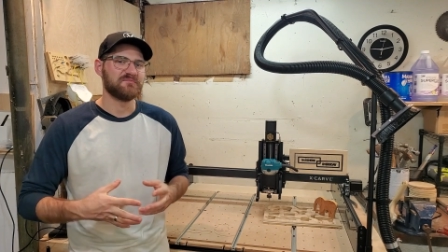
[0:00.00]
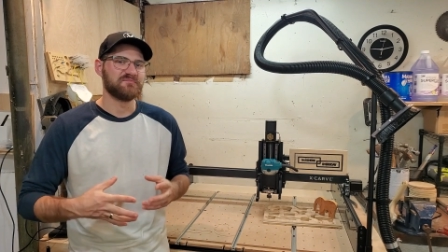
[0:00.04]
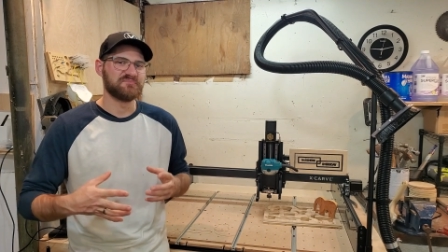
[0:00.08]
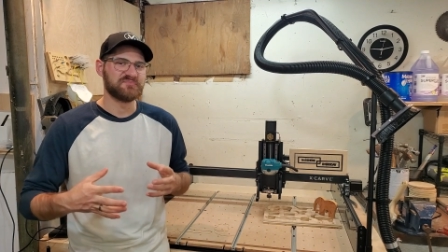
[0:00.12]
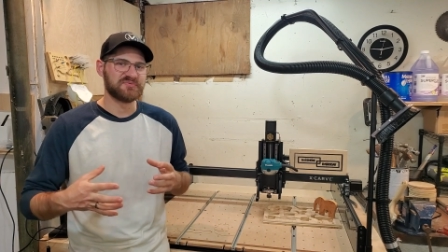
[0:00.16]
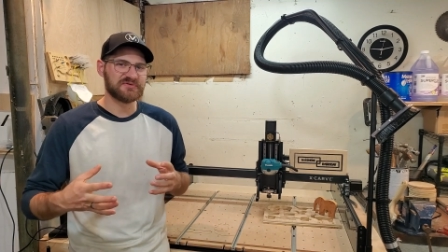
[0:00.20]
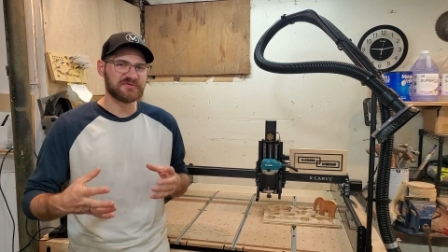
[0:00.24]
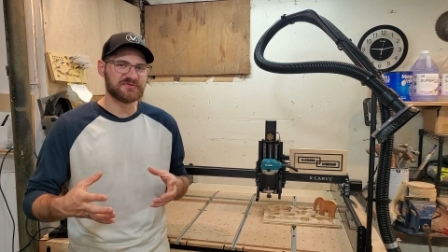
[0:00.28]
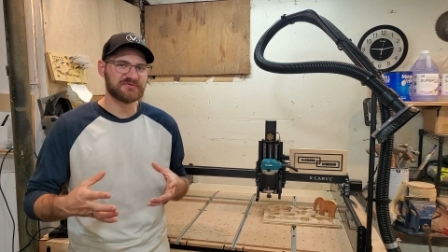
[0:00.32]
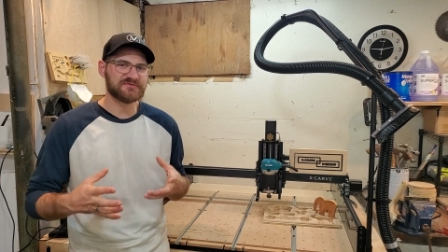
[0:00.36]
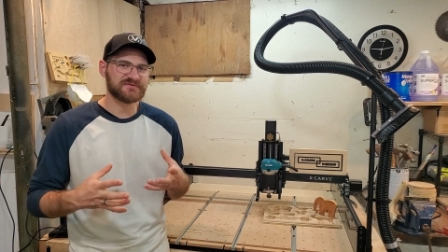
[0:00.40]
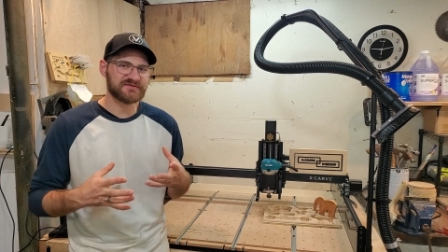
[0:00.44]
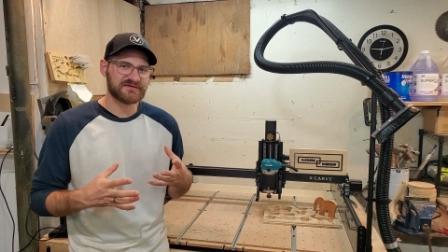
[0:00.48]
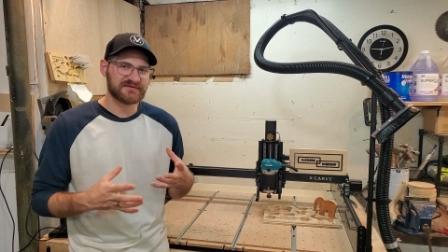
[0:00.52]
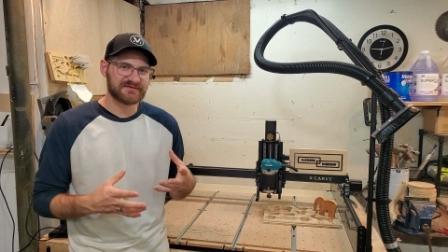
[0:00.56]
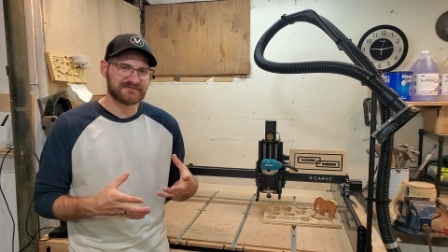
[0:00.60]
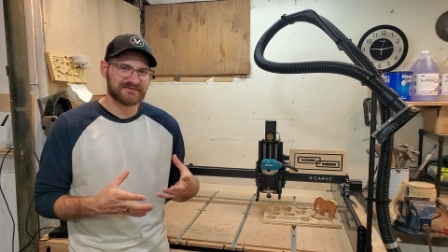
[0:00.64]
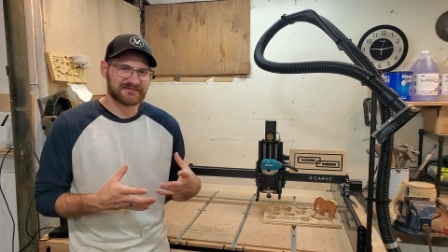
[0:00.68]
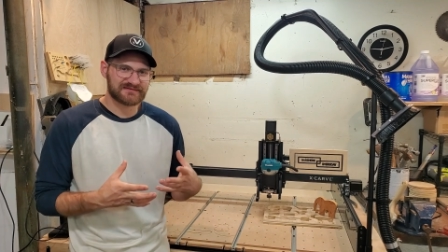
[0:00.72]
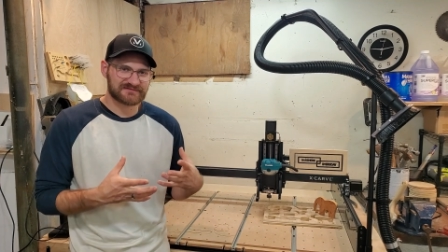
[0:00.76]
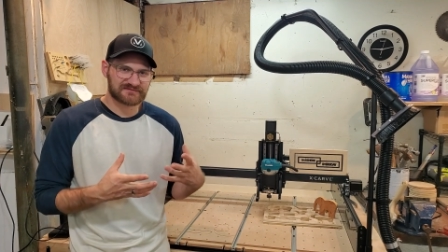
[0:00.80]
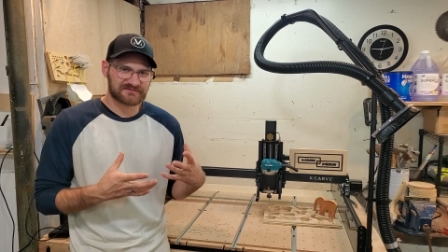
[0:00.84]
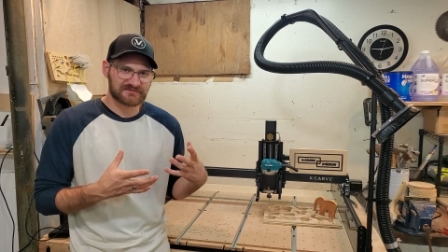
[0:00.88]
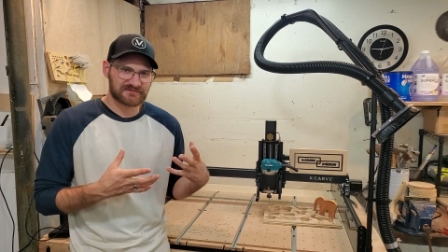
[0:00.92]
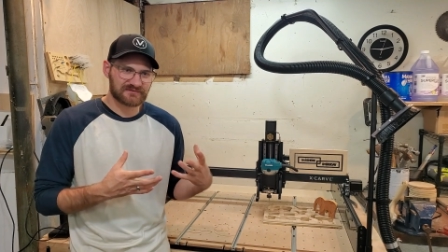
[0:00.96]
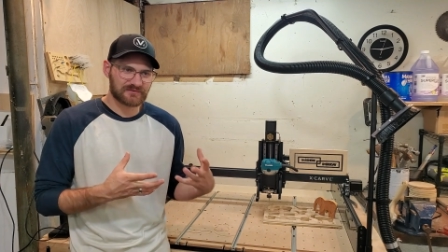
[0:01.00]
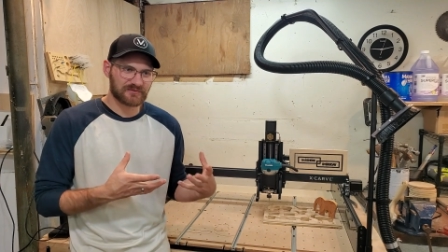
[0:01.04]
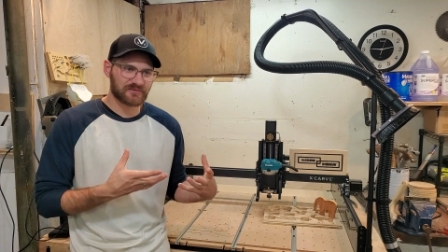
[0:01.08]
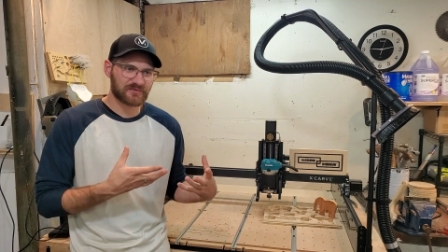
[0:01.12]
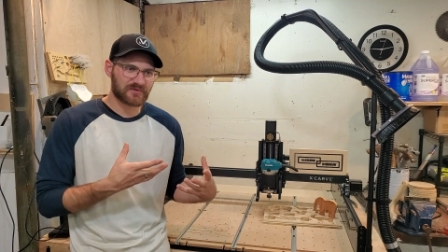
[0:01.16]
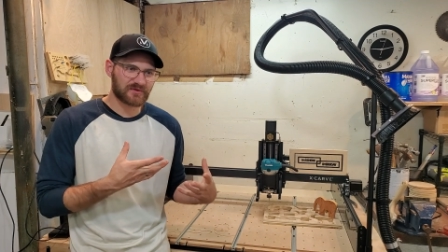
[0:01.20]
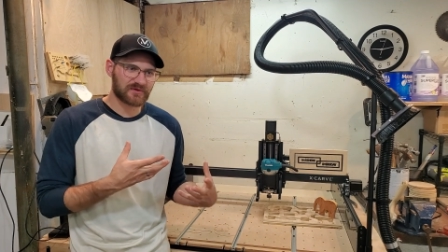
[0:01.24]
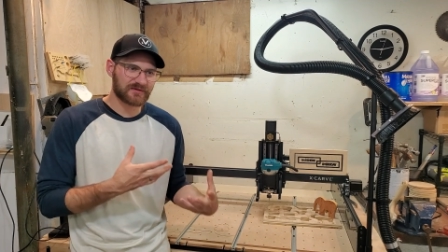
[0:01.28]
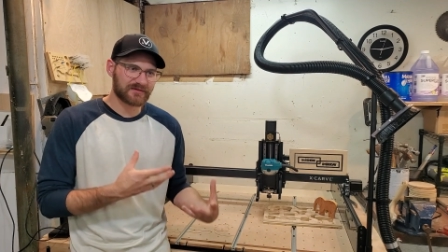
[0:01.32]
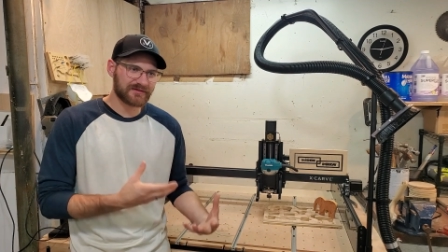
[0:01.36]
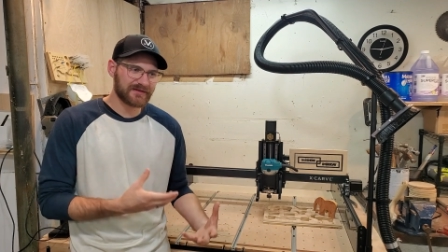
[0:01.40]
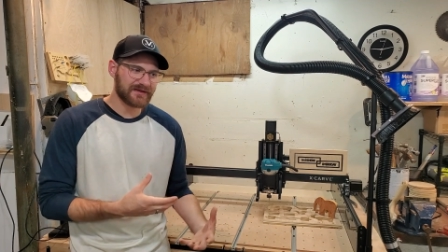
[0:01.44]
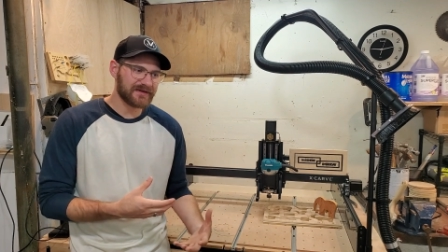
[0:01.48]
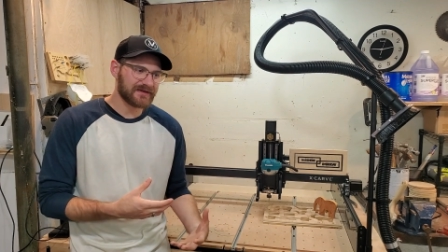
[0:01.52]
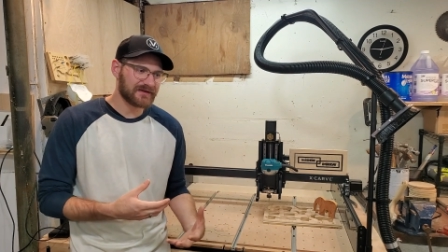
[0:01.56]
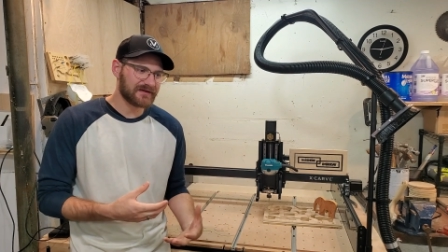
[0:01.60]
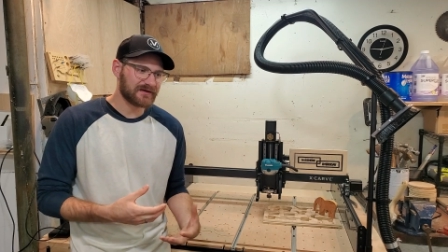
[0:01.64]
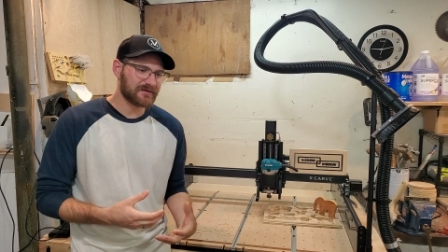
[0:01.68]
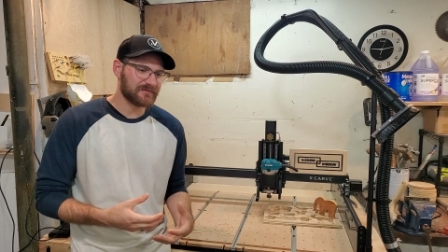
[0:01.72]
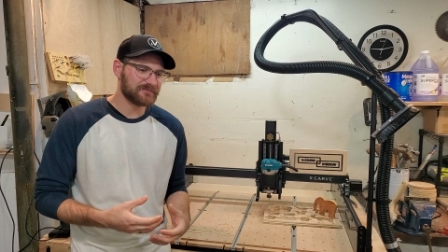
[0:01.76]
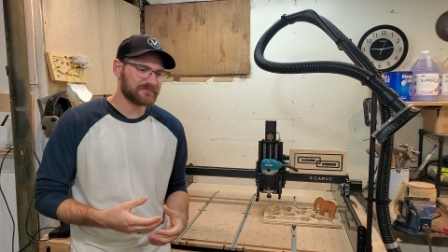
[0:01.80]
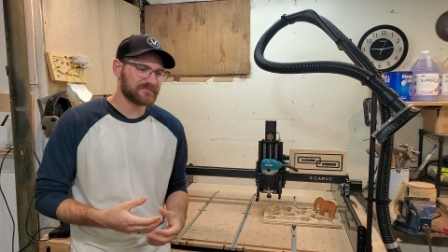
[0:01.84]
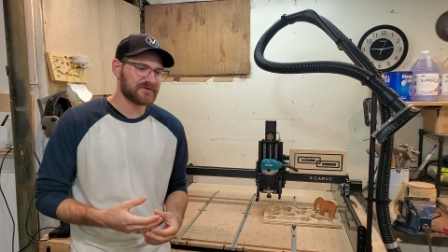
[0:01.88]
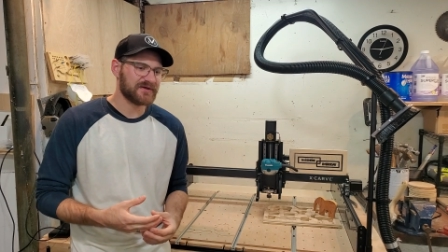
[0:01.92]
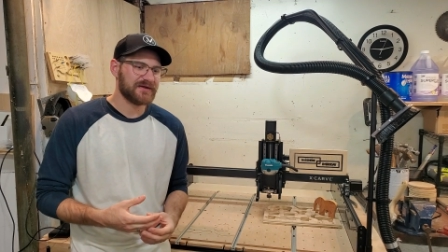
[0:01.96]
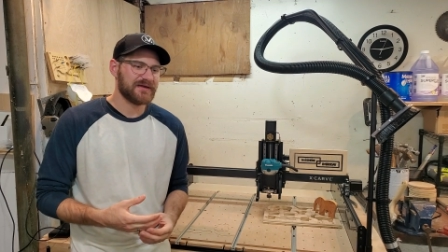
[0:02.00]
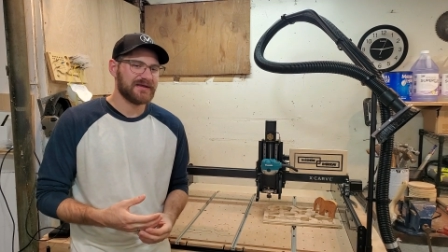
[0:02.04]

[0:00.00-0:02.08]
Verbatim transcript: building this little clamp.